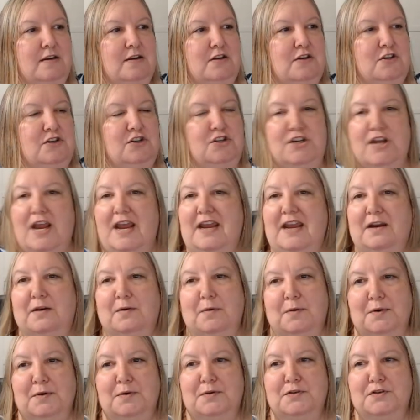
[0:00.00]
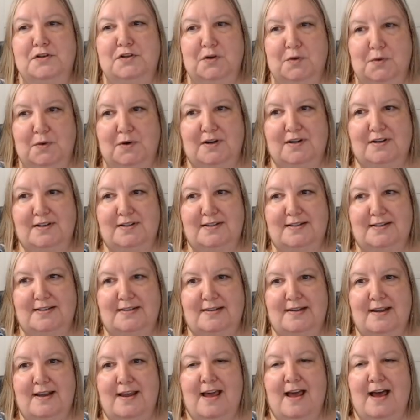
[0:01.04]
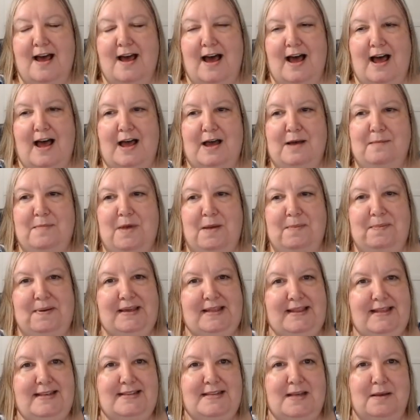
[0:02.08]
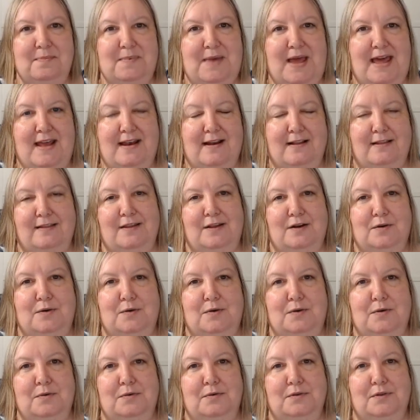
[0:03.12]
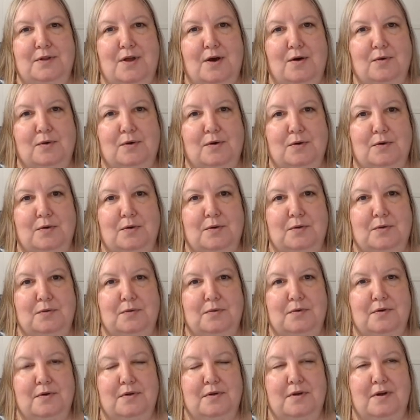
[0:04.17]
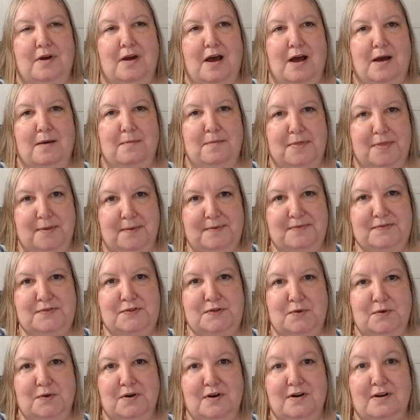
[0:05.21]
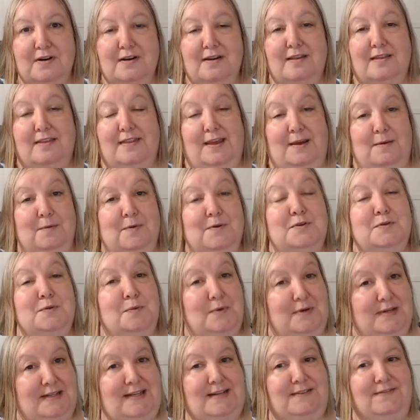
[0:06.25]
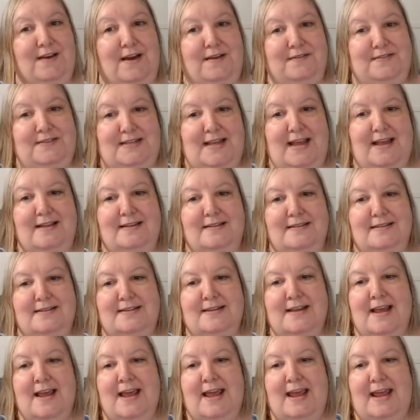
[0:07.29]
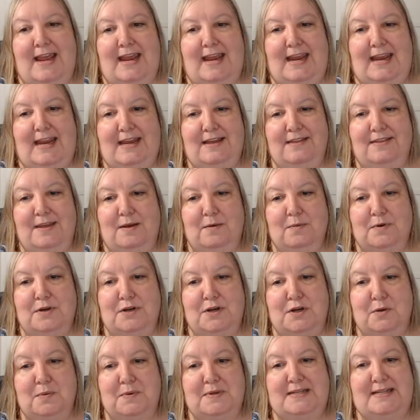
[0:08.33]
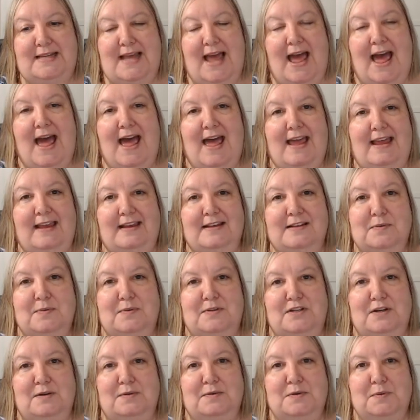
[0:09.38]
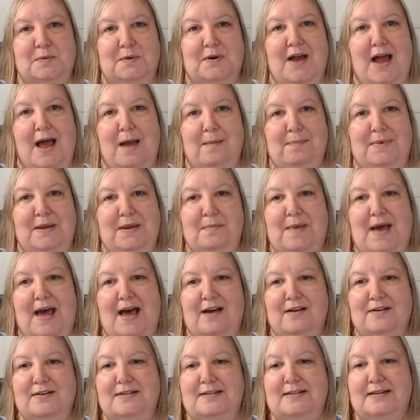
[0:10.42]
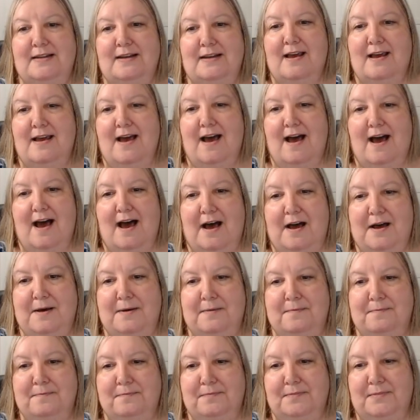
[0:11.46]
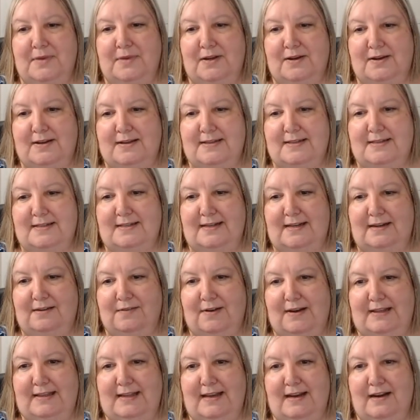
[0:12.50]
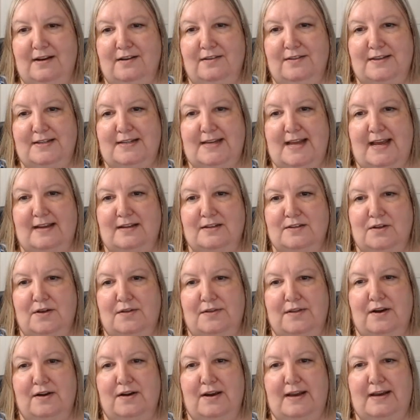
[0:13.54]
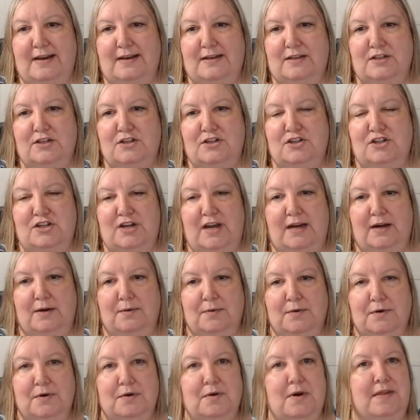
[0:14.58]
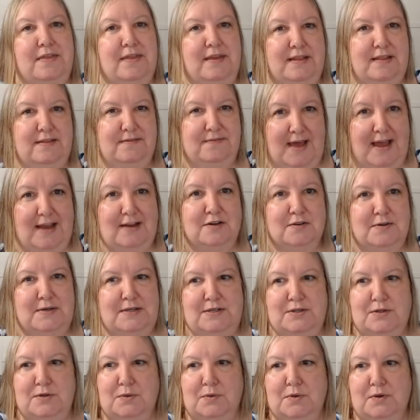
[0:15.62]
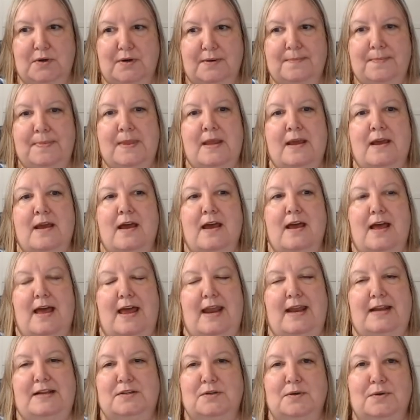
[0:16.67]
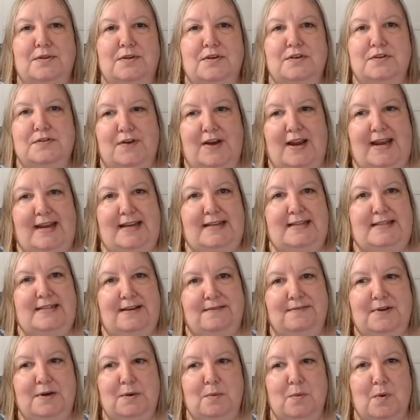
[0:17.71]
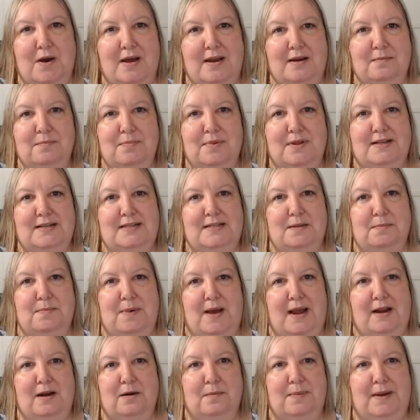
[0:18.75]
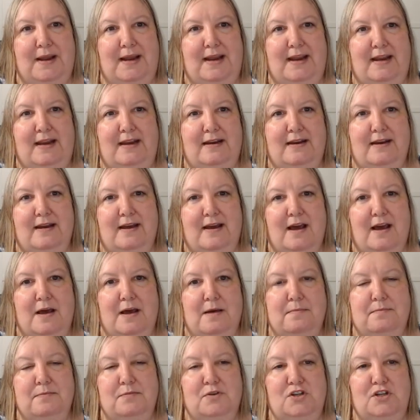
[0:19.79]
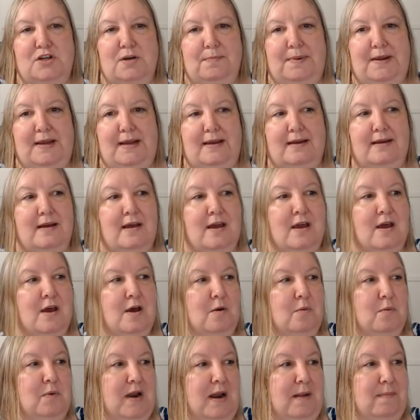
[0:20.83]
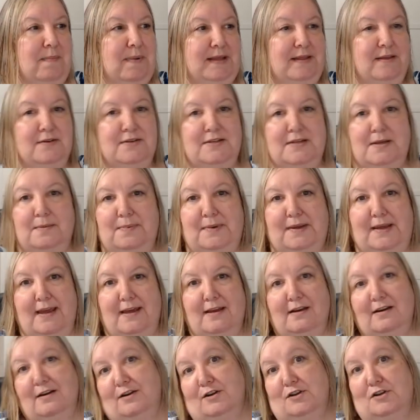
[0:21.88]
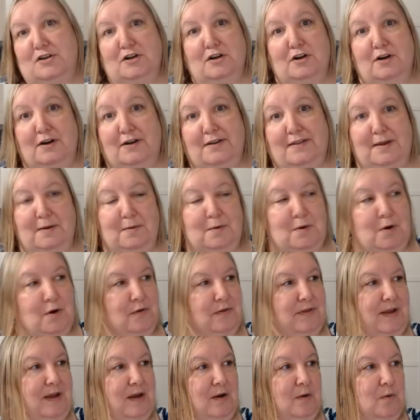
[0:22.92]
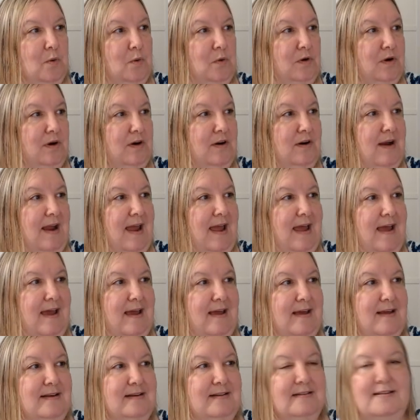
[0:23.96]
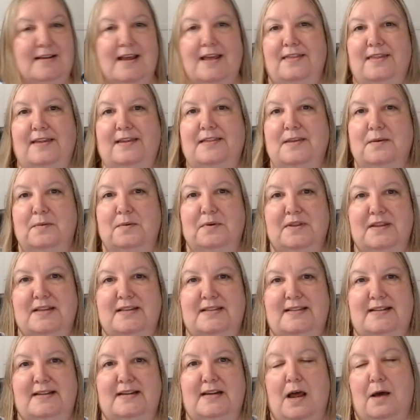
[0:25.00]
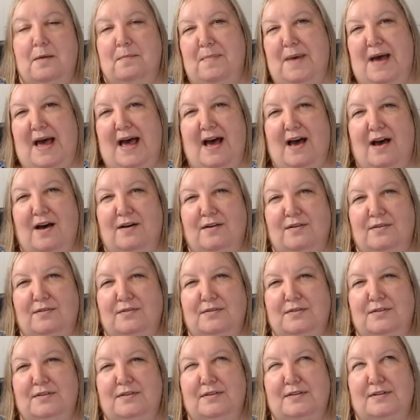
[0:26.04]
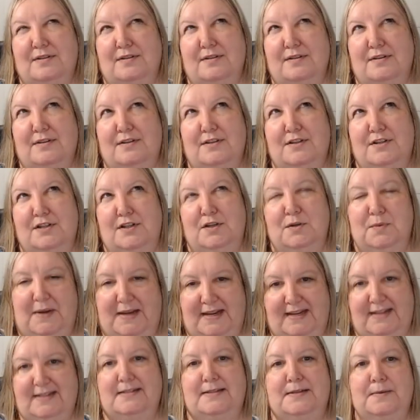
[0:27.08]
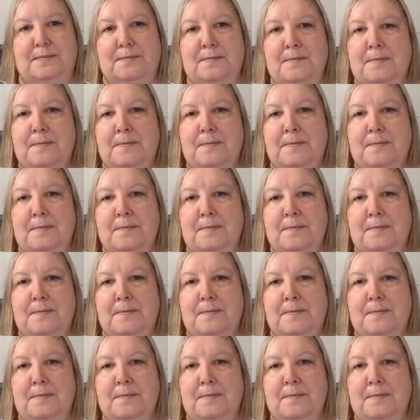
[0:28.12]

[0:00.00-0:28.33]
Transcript: J. Crew shorts. I picked these up at a little local thrift store. They were 25 cents and they were new with tags, which I was real happy about. You can see right there, the tag is on there, and it's J. Crew, I think the factory store. And I sold those for $8.71 plus the buyer paid shipping. Would I pick those up again? Sure. They were only a quarter, and I think they were listed about 2 weeks.